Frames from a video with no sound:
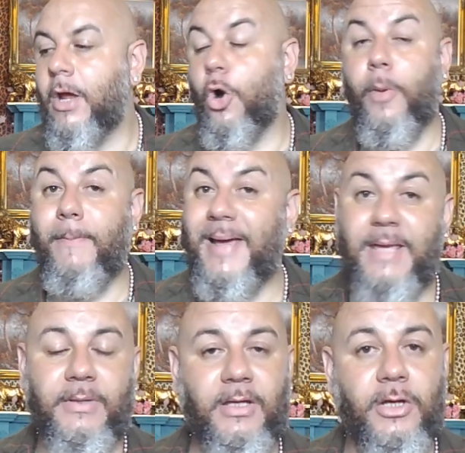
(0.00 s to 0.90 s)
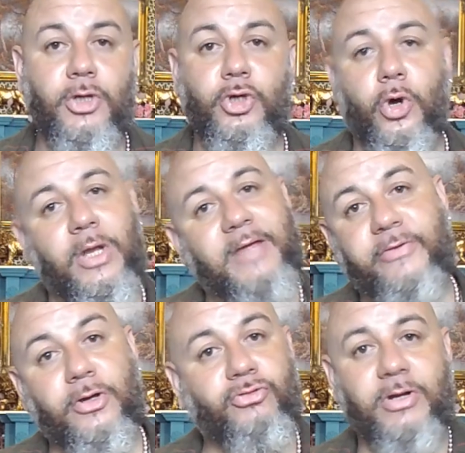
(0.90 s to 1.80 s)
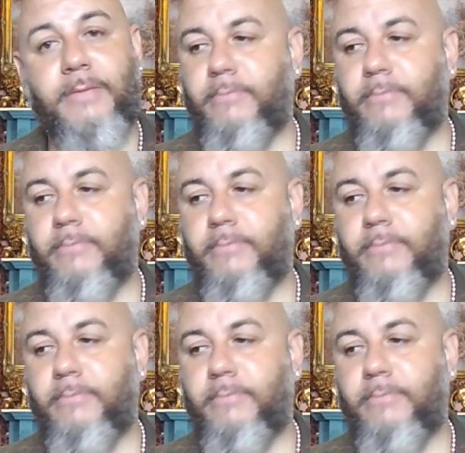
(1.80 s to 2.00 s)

Or maybe you're living your dream.